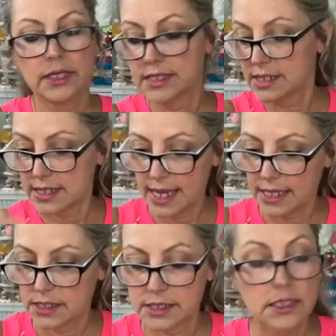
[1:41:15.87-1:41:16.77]
real
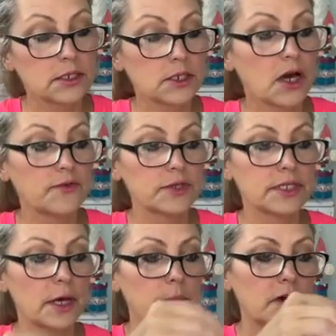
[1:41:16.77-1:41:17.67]
estate, to
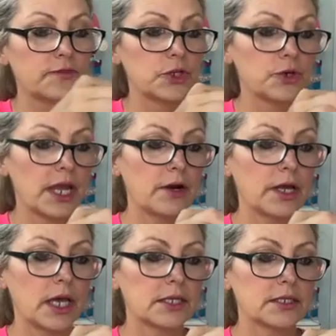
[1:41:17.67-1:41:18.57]
cover some of your
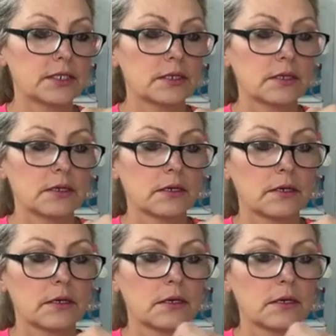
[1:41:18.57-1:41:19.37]
areas